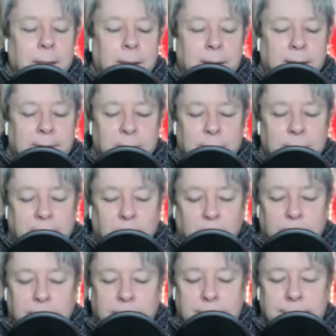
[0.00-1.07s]
cover now
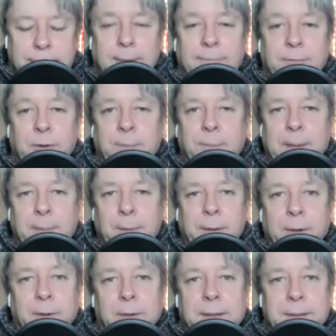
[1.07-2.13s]
is for the people
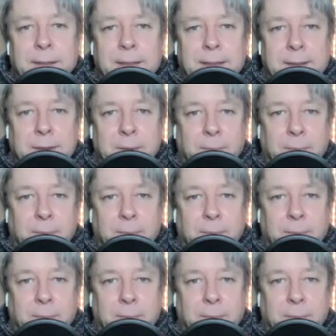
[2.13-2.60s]
that are listening to the